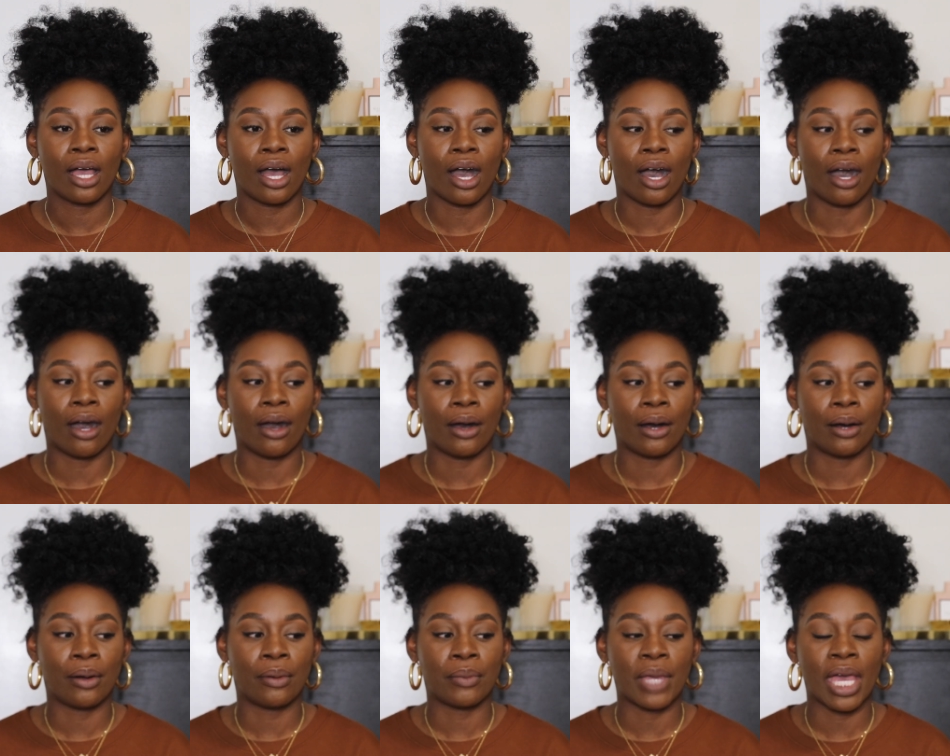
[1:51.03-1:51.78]

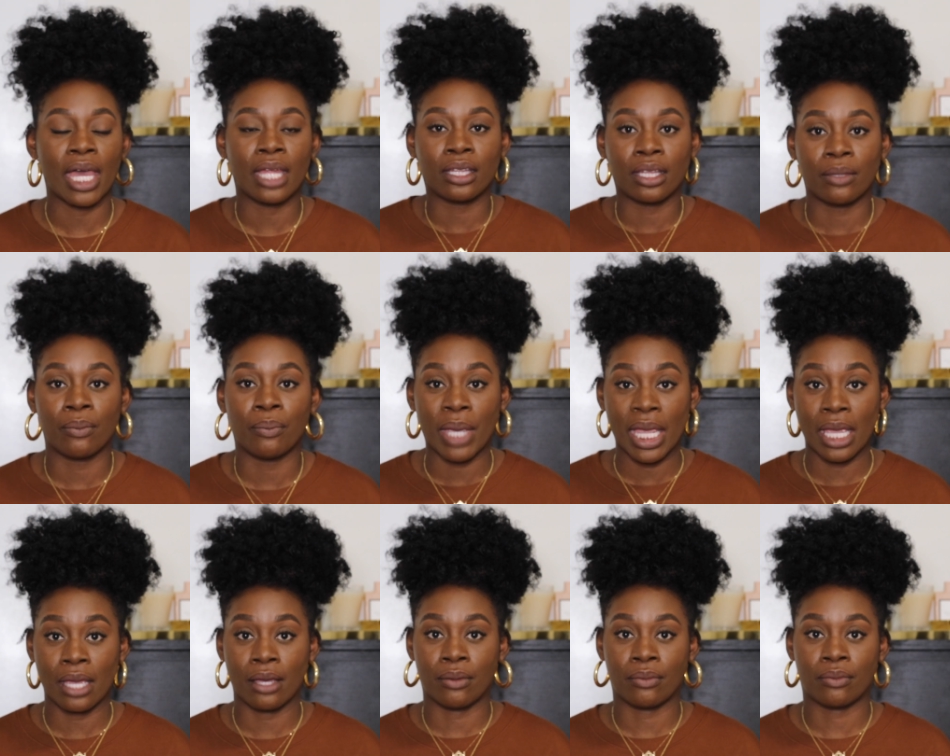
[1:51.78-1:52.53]
Um, and
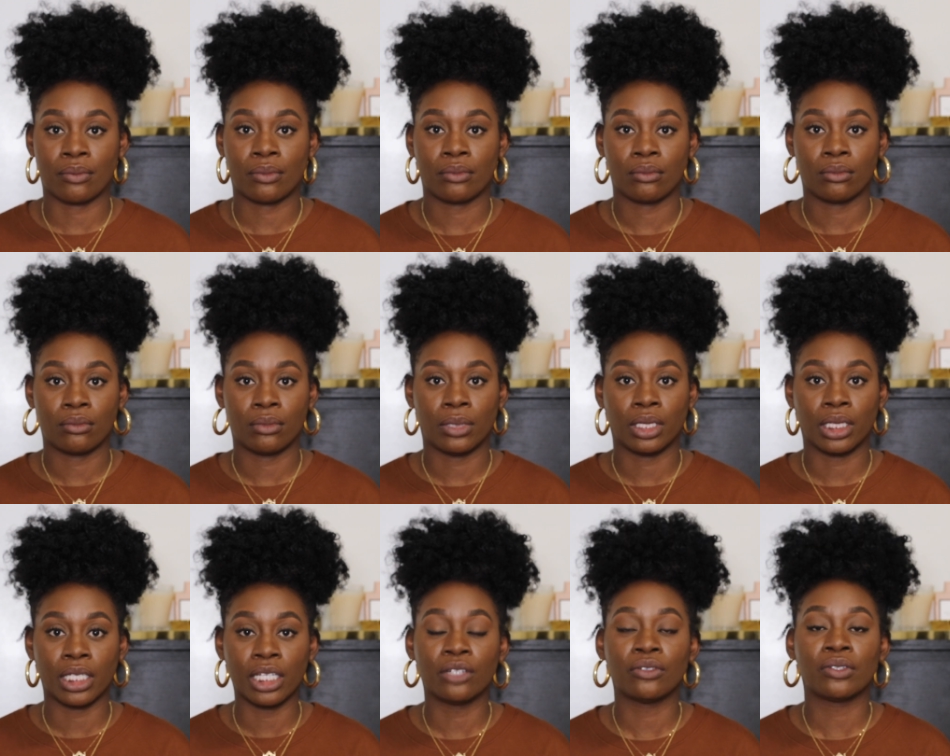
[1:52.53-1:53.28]
bam,
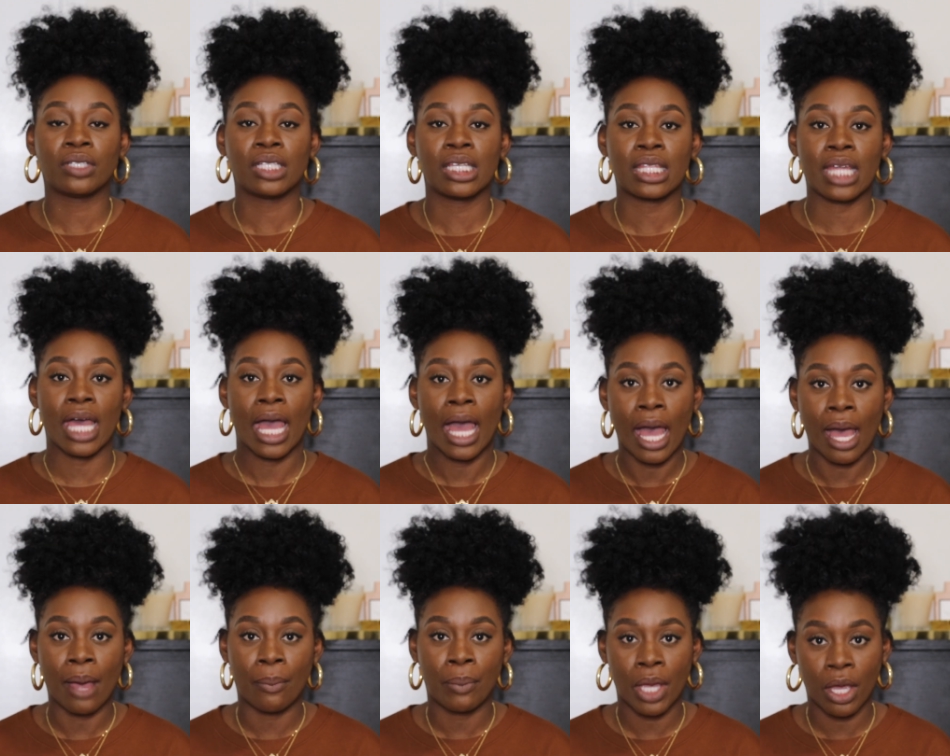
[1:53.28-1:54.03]
literally the
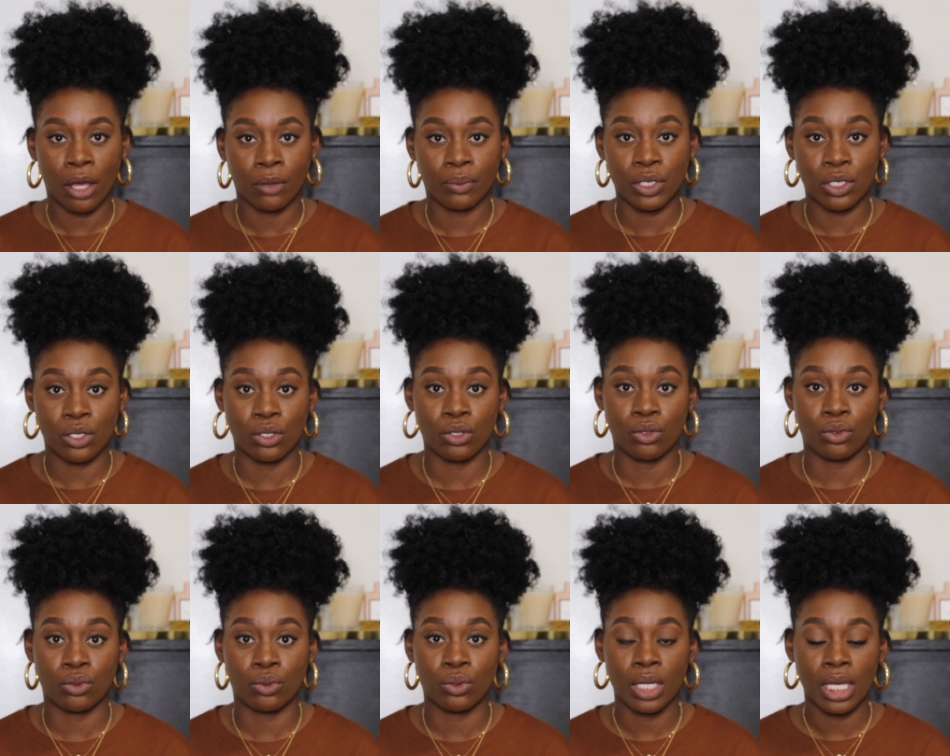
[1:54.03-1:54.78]
app helps
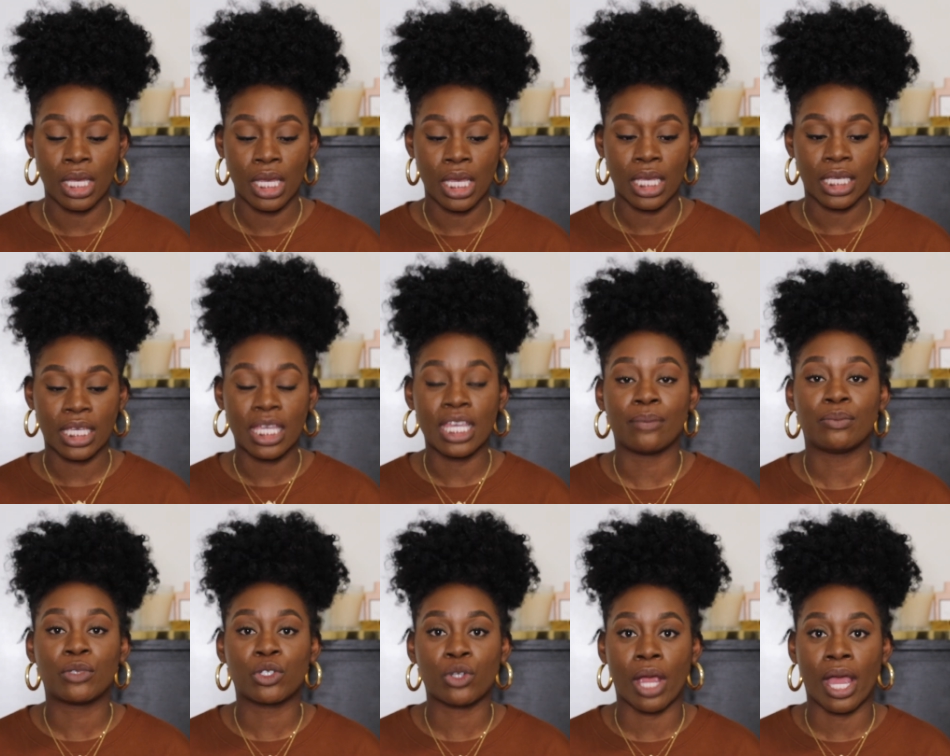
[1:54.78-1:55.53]
you
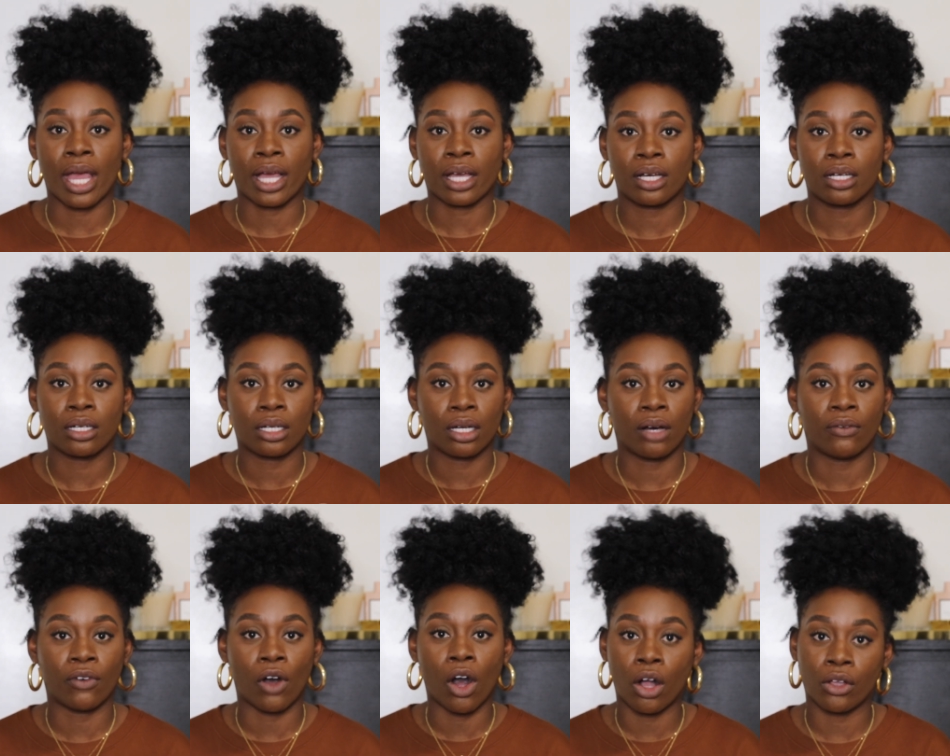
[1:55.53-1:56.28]
keep track
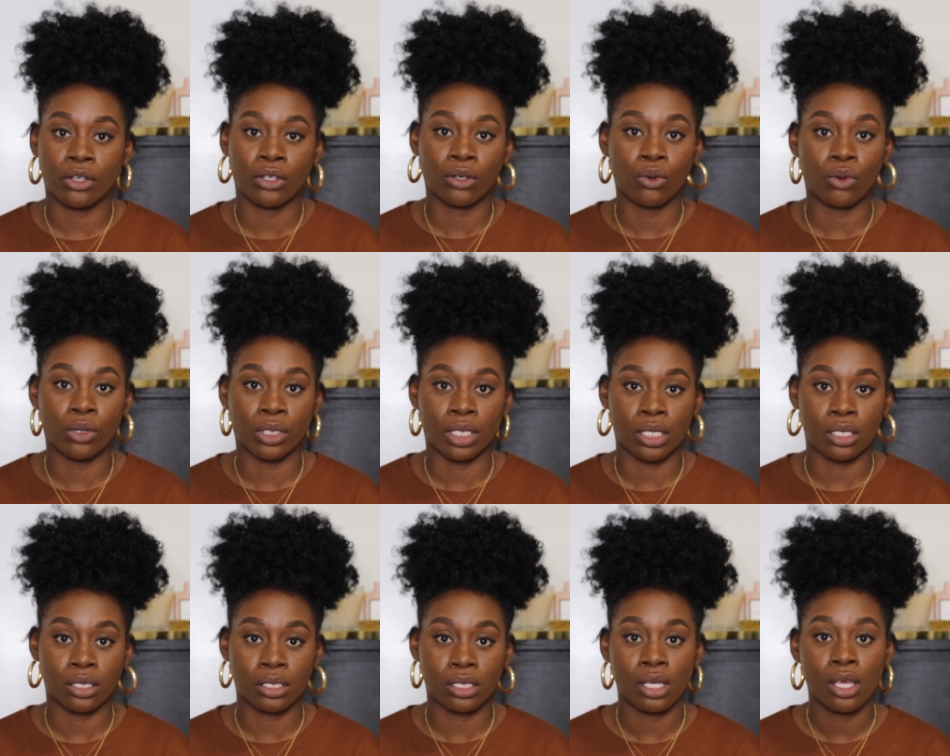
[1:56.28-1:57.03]
of all your
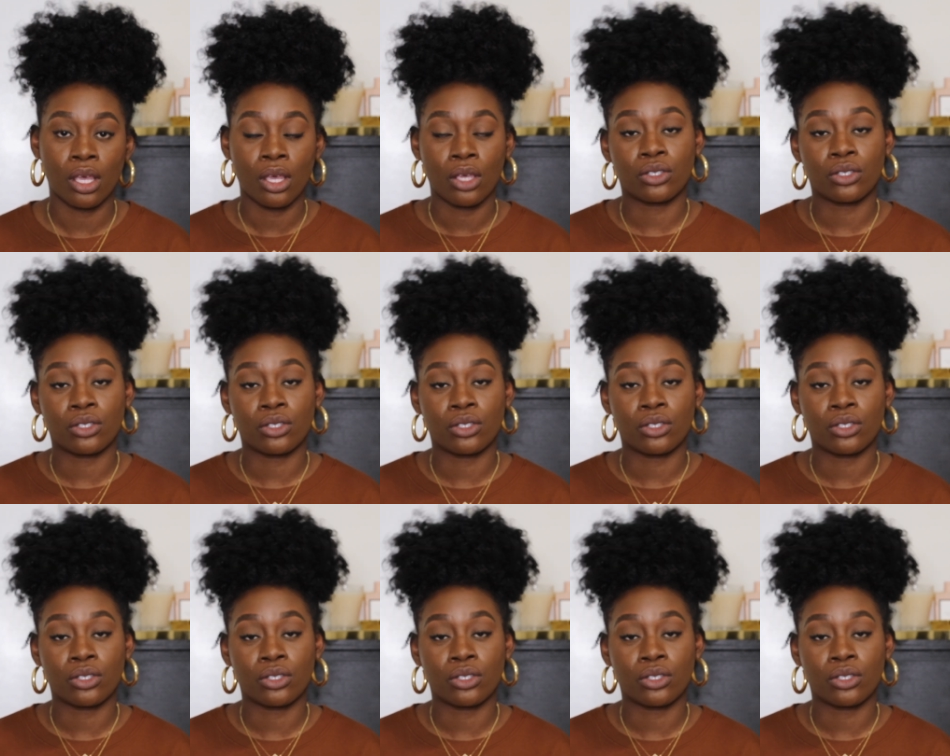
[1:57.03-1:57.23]
orders.